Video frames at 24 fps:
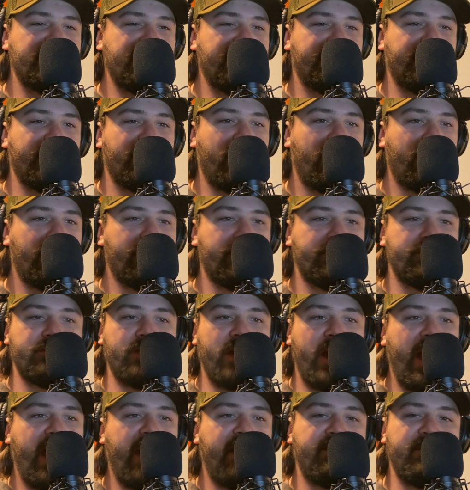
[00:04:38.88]
different color,
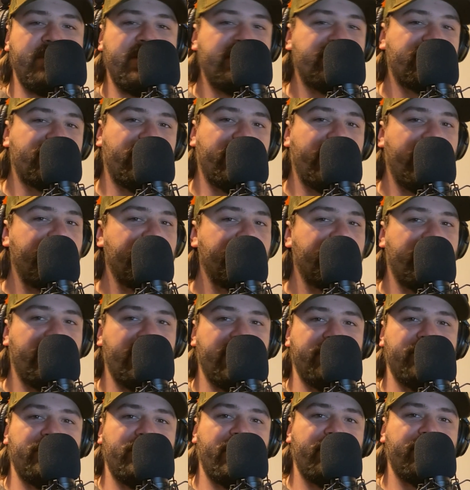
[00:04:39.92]
have me start getting you
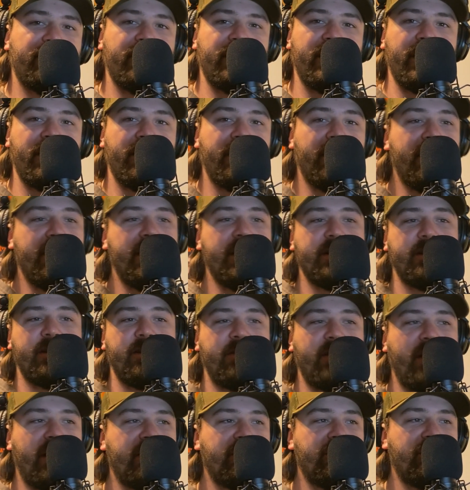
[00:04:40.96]
gifts every year.
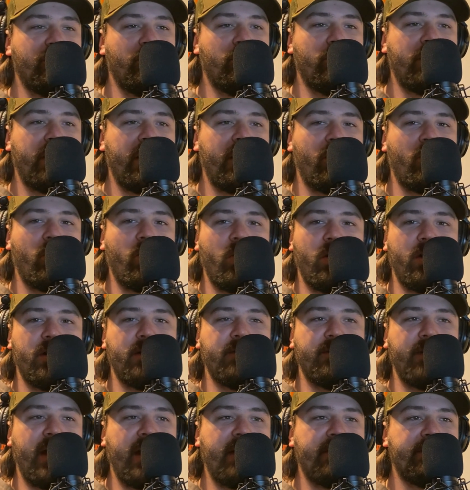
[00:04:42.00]
Because you will get one
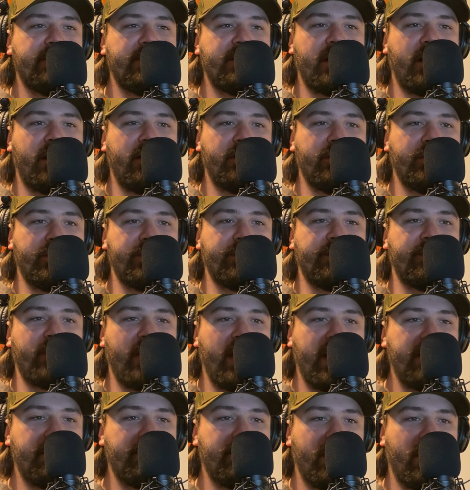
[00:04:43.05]
of every color of the
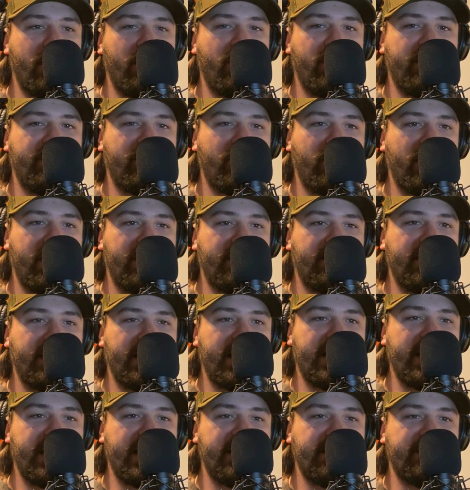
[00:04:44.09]
rainbow of whatever
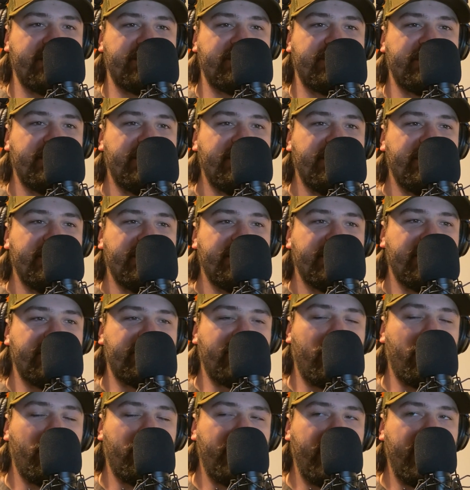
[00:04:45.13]
that is. Because
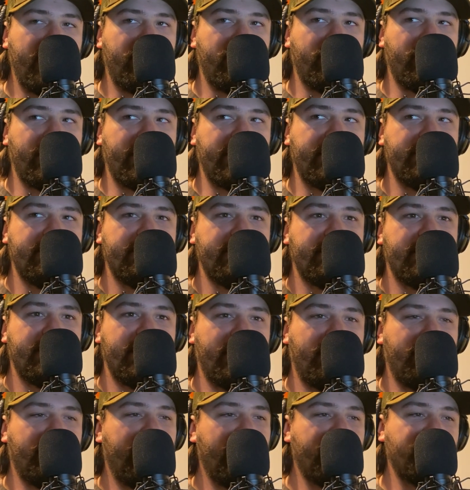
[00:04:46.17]
I'll remember it,
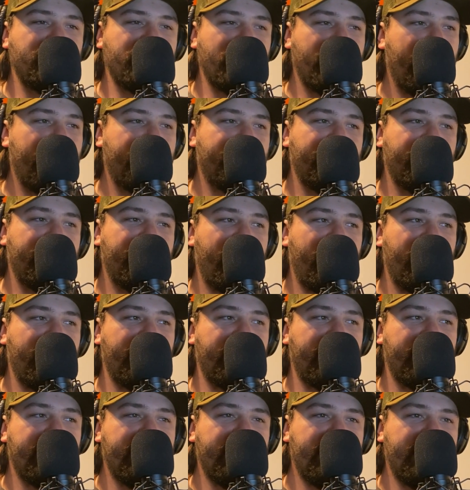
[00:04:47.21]
and I'll get you every
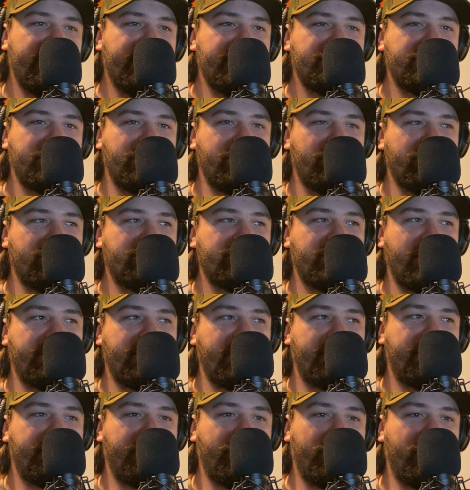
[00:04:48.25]
color. So you'll just have
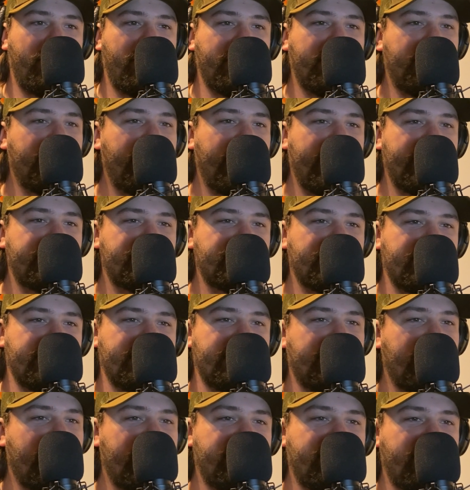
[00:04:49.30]
the full-on collection.
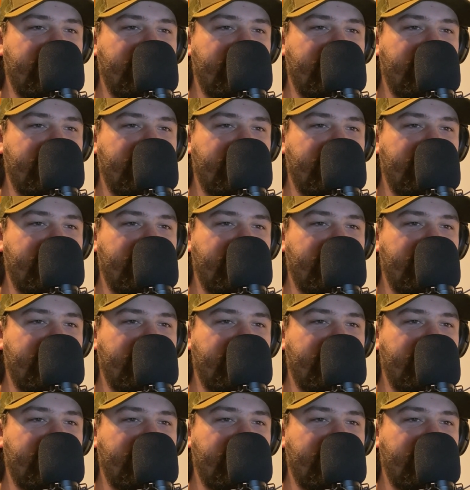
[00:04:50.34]
So that's